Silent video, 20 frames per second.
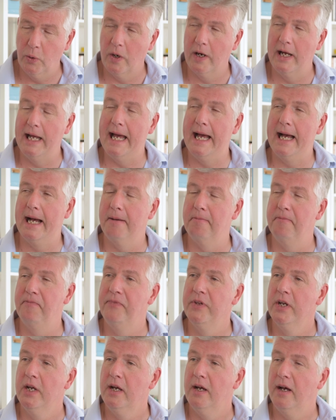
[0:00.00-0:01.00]
who I
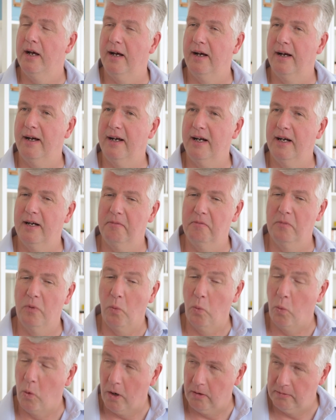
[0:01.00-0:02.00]
am, um,
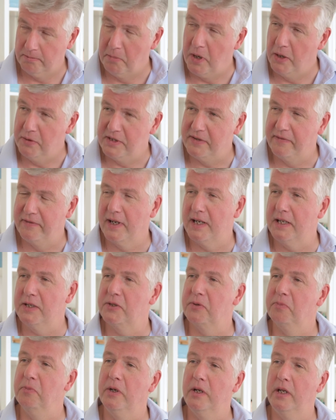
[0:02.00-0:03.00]
what
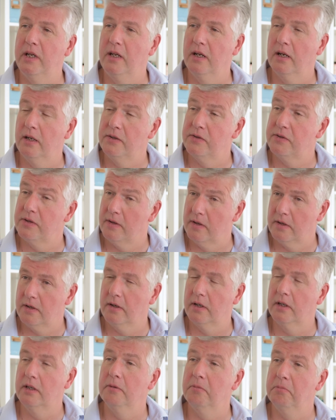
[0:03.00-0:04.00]
motivates me, and so that
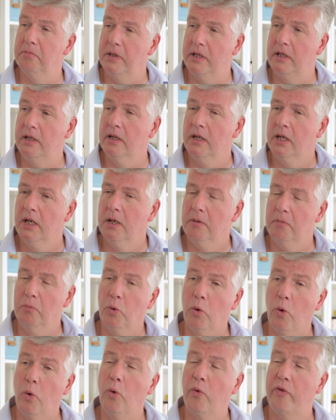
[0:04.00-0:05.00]
I can be
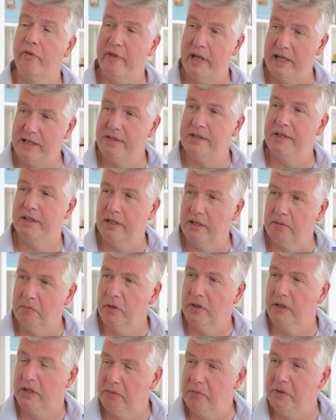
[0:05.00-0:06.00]
more authentic in
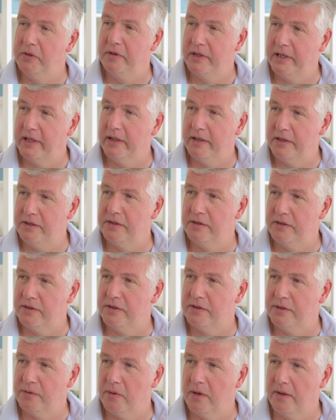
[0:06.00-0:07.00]
my
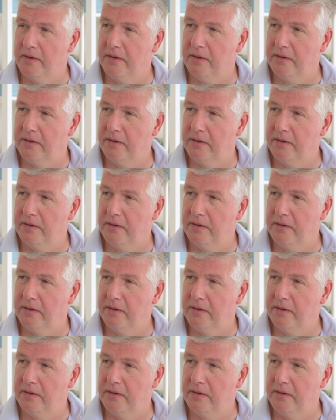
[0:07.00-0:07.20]
communications to